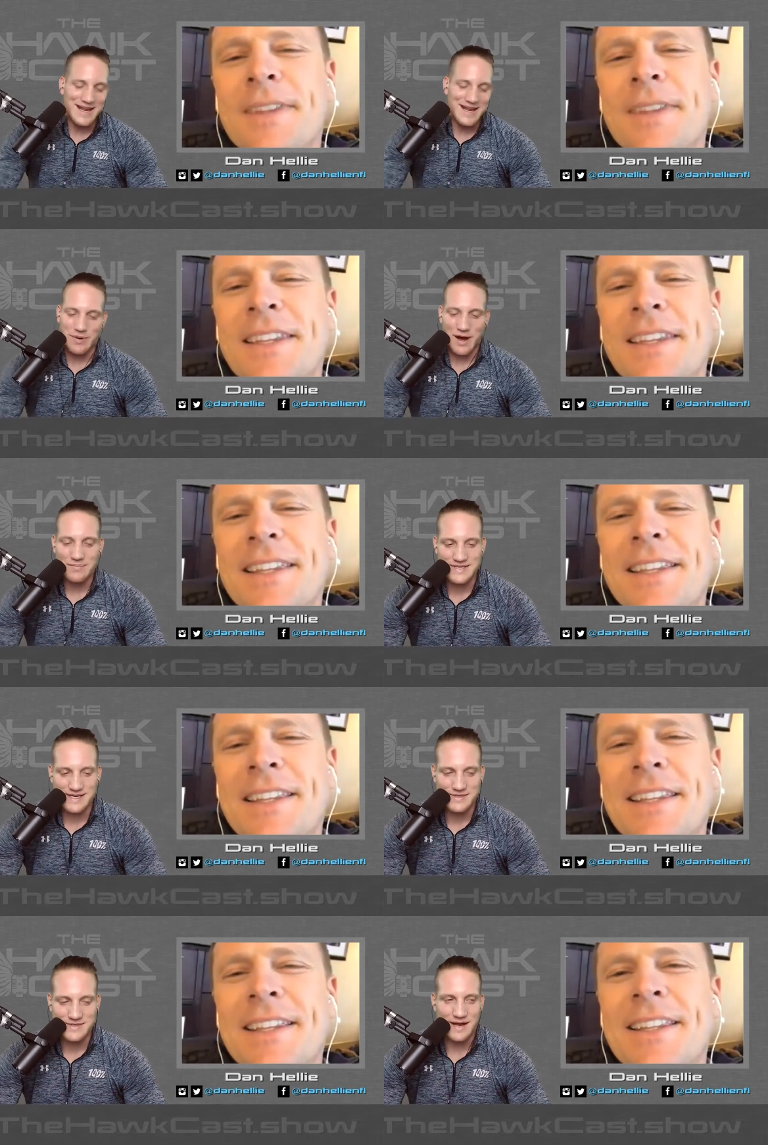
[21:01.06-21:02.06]
Speaker 1: he Pop
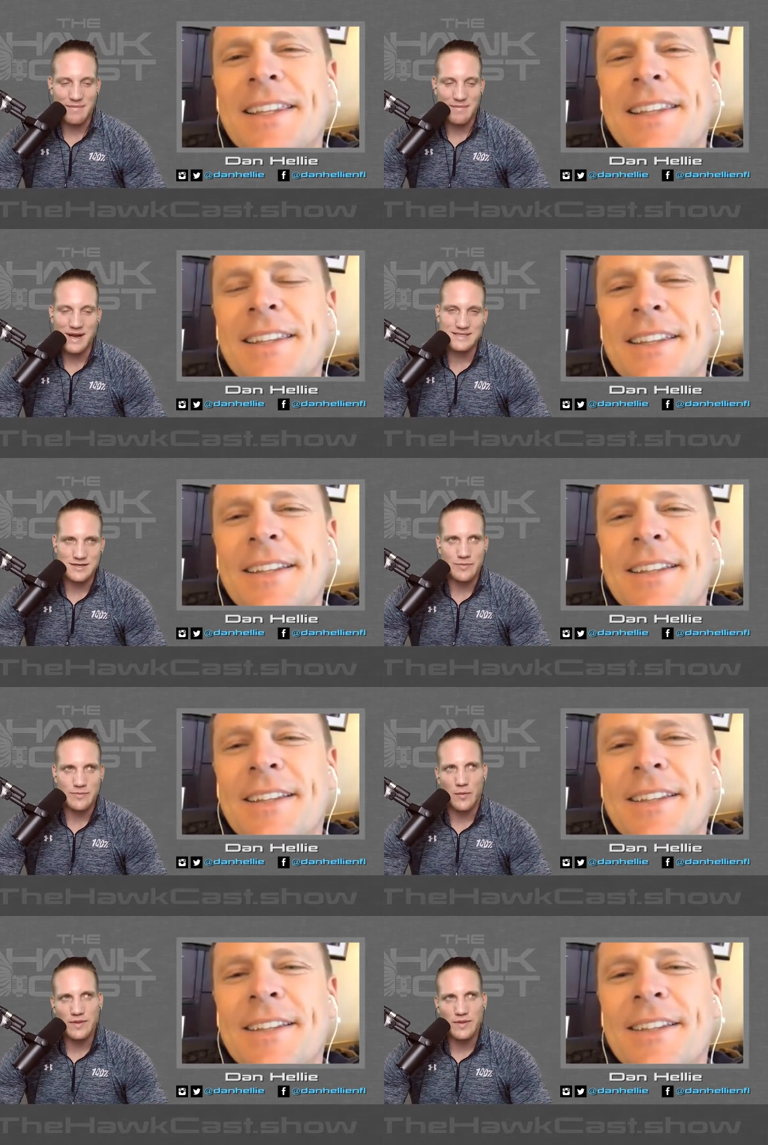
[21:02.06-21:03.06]
seems amazing too,
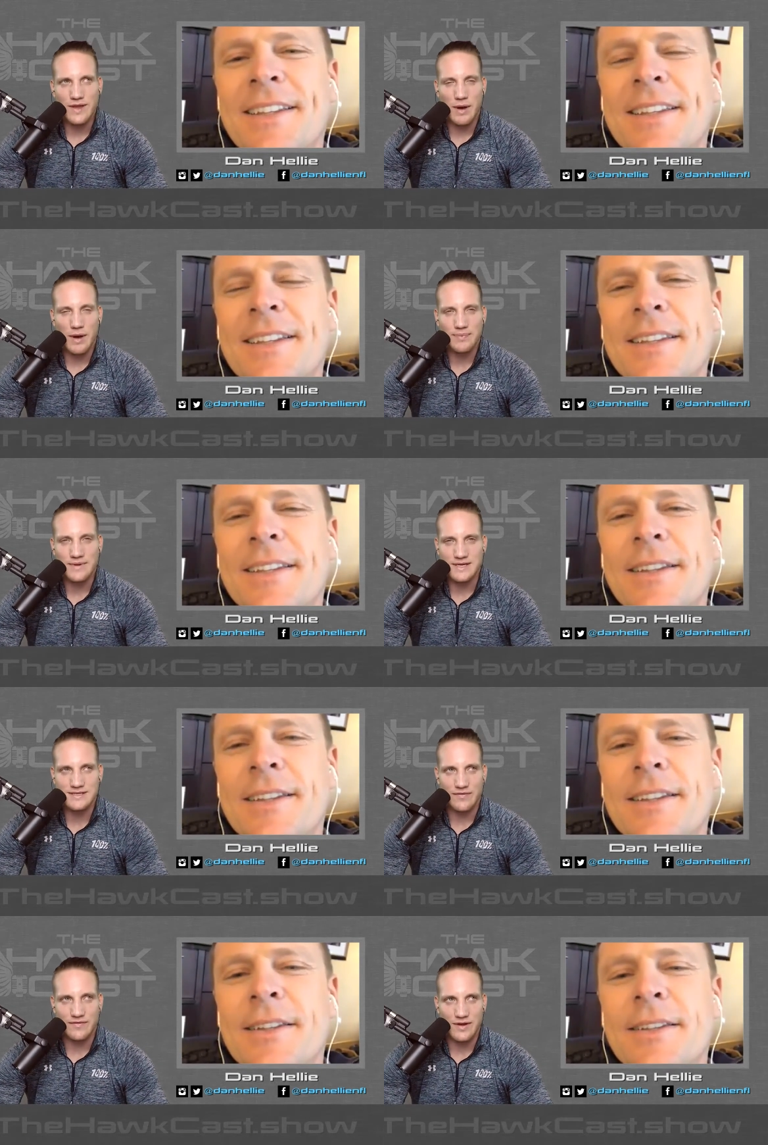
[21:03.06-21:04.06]
but the one thing Pop does
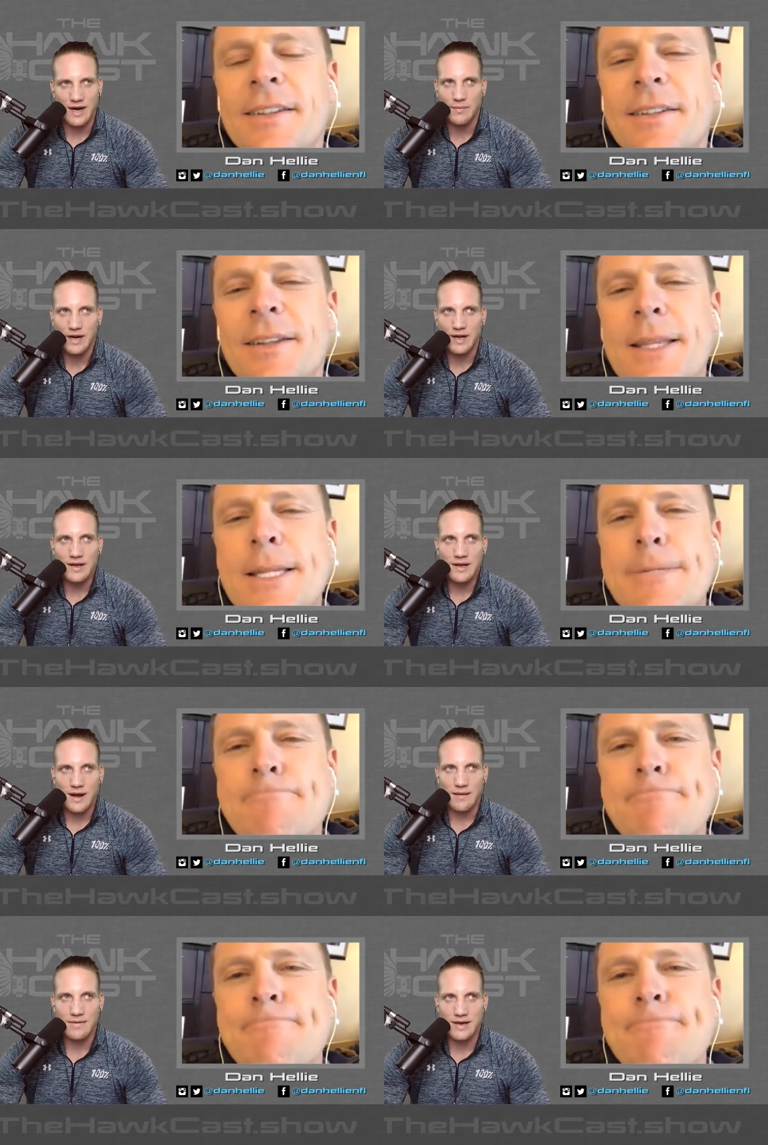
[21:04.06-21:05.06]
differently, and I'm gonna I'm gonna